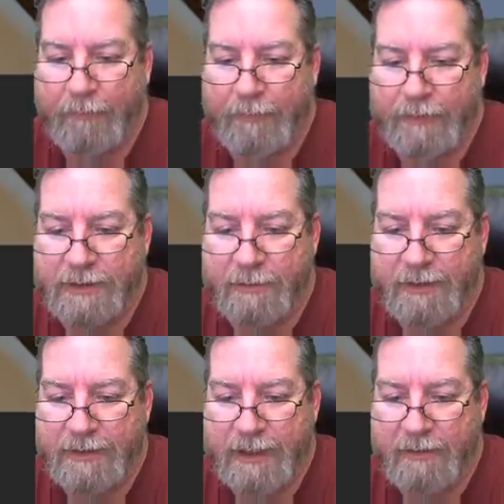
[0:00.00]
some of
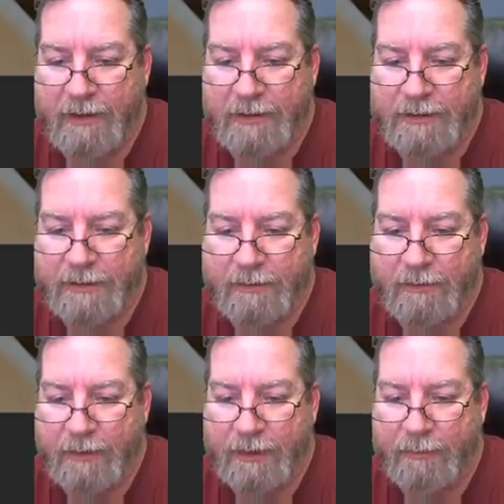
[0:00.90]
these areas
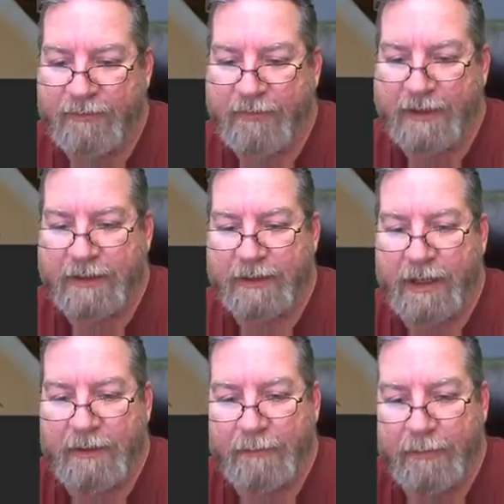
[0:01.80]
in the reflected light.